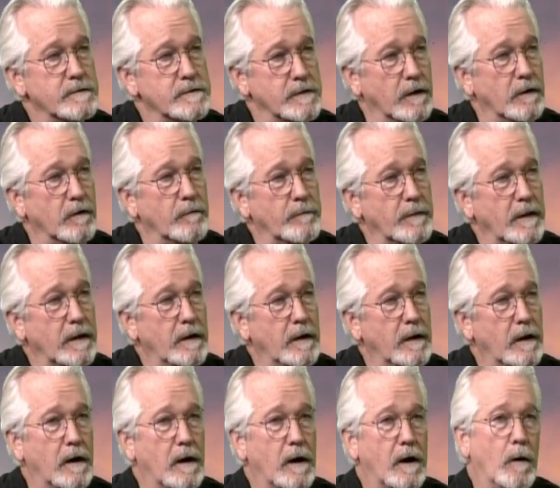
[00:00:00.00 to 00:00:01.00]
So,
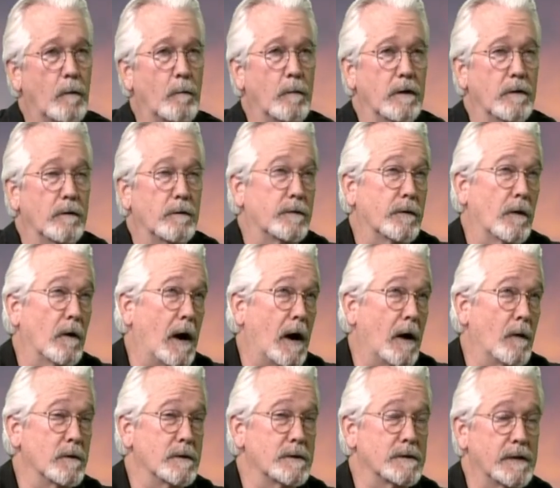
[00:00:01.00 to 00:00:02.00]
so
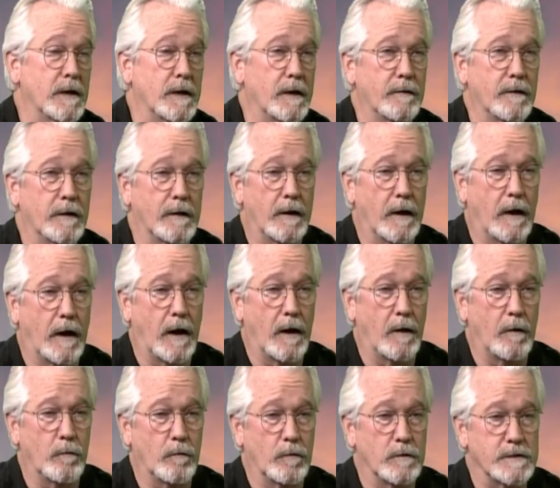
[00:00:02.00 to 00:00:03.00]
I would say that
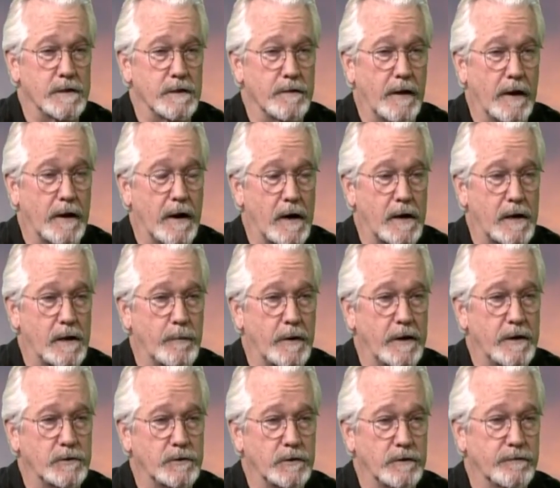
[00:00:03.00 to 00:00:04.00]
I was in that
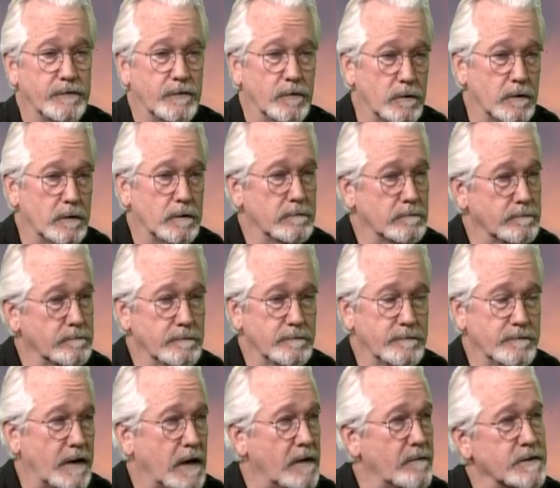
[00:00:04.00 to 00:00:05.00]
occupation for
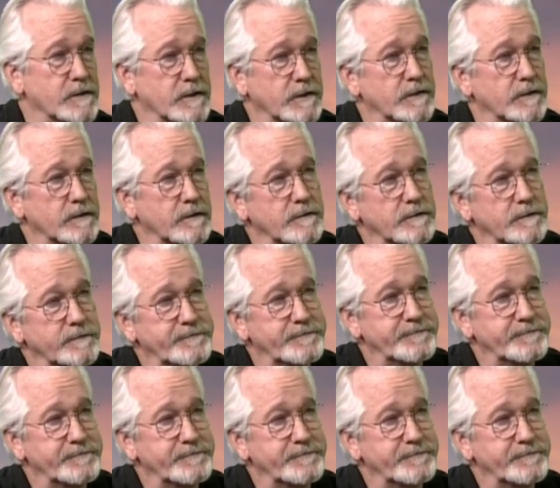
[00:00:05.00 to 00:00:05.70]
5 or 6 years.